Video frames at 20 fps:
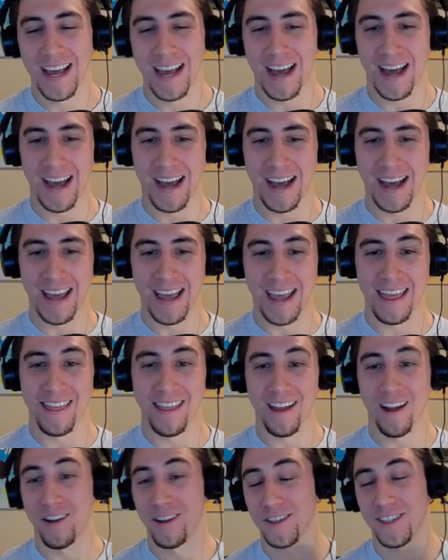
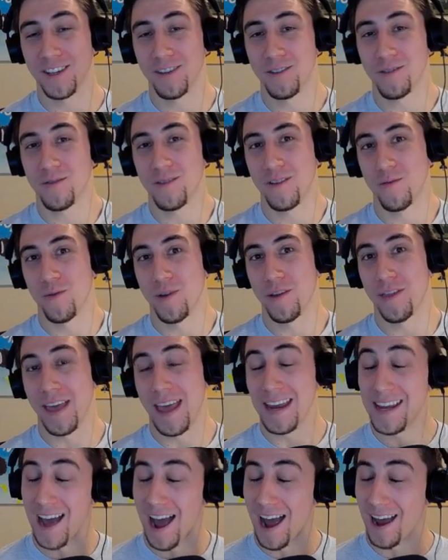and also with
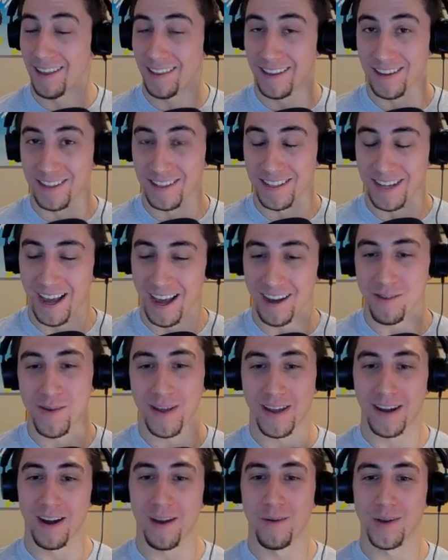any Highlander deck,
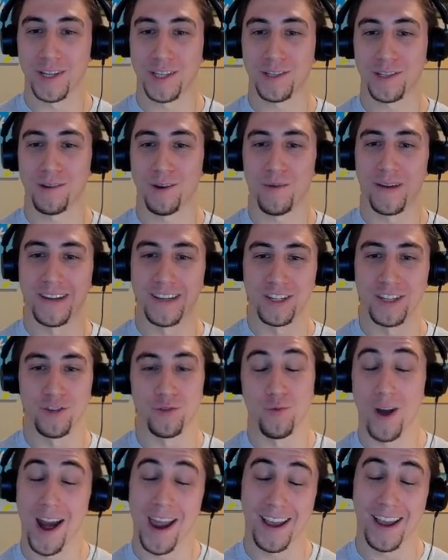we can always throw in
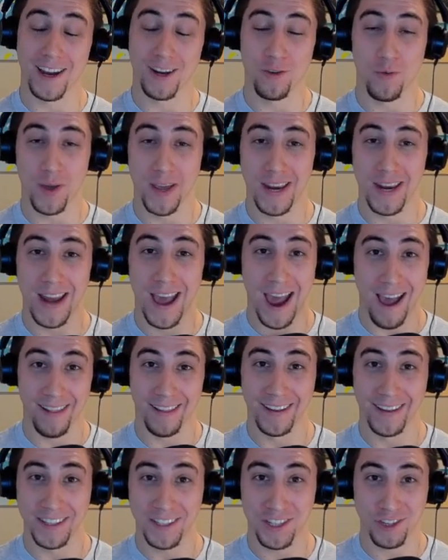Dragon Queen
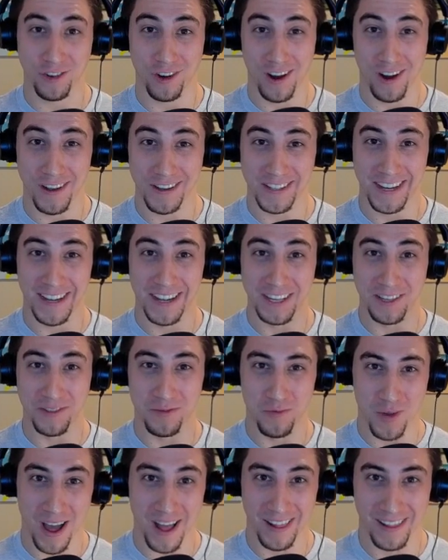Alexstrasza as
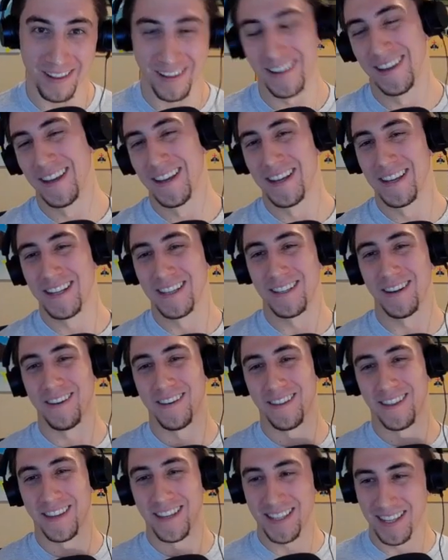well.
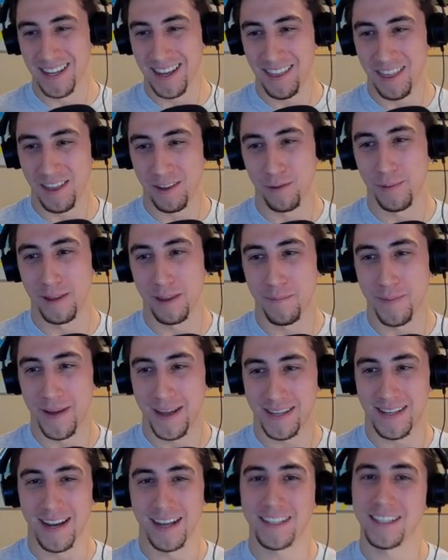So this is, I think, will be the
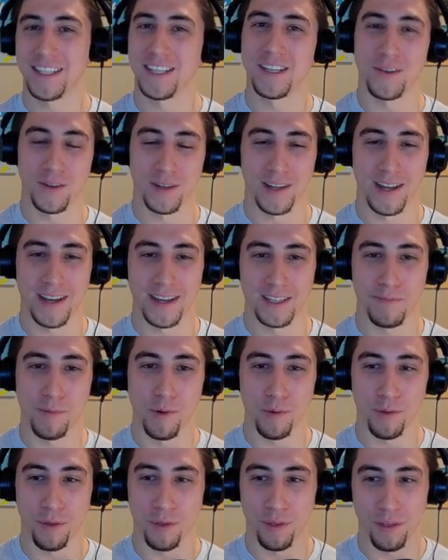best deck to utilize
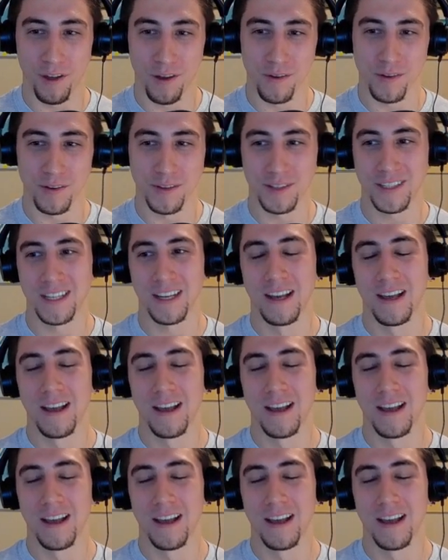both of those.